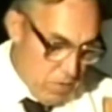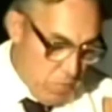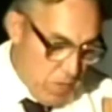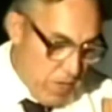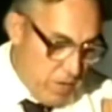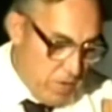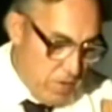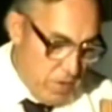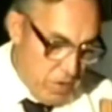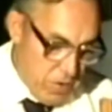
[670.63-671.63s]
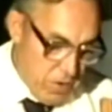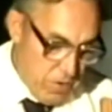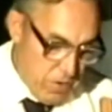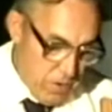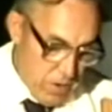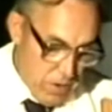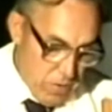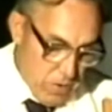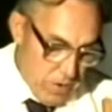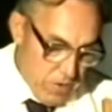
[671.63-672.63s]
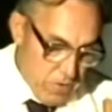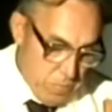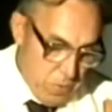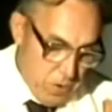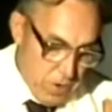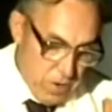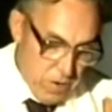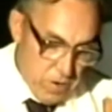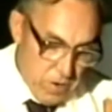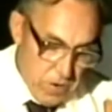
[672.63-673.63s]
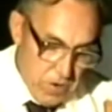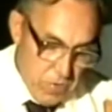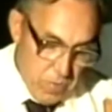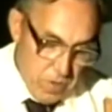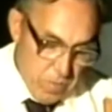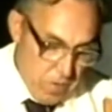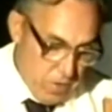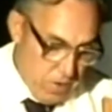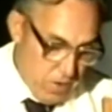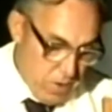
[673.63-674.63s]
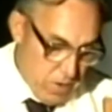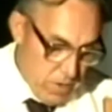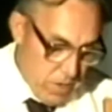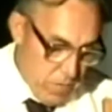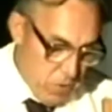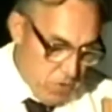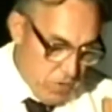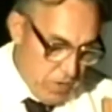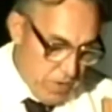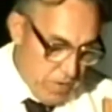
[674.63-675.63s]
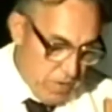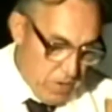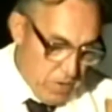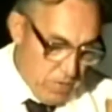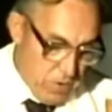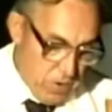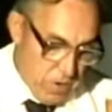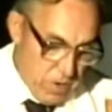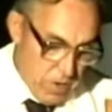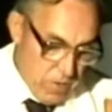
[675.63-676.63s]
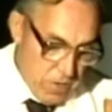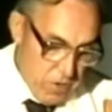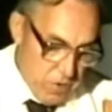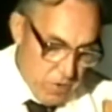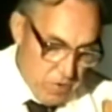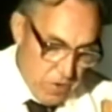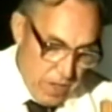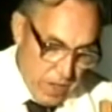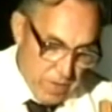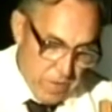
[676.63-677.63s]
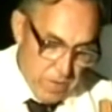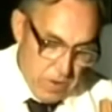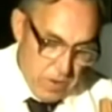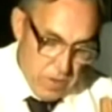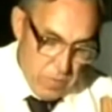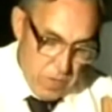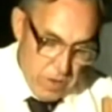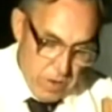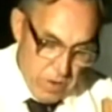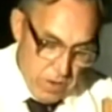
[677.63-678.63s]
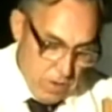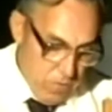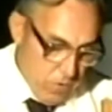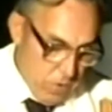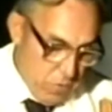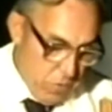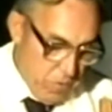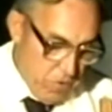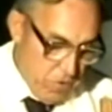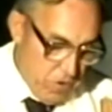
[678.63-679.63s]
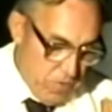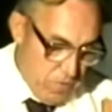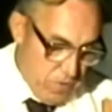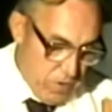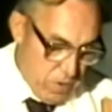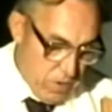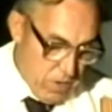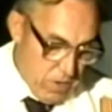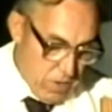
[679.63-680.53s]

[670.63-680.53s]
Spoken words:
but it remains in the uterus where it is supported or nourished by the mother. In most cases, therefore, the uterus acts as an incubator for the premature infant.